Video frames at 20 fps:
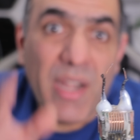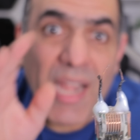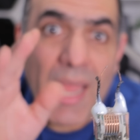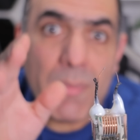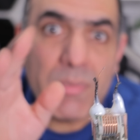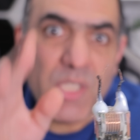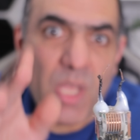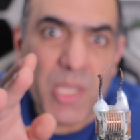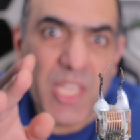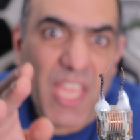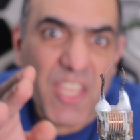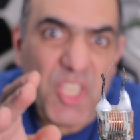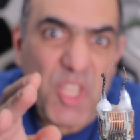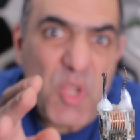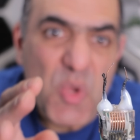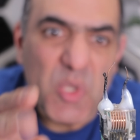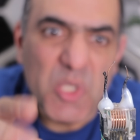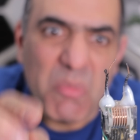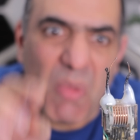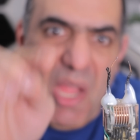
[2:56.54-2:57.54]
Perhaps I can
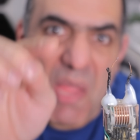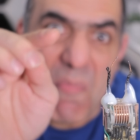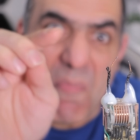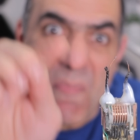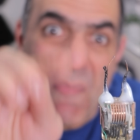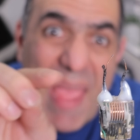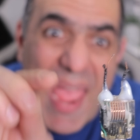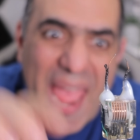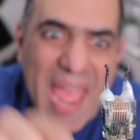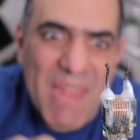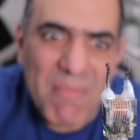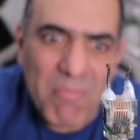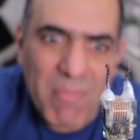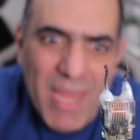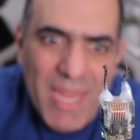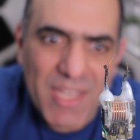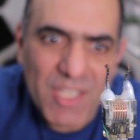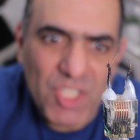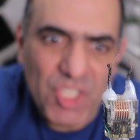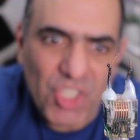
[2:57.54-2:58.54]
use my
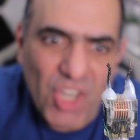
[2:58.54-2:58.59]
man-made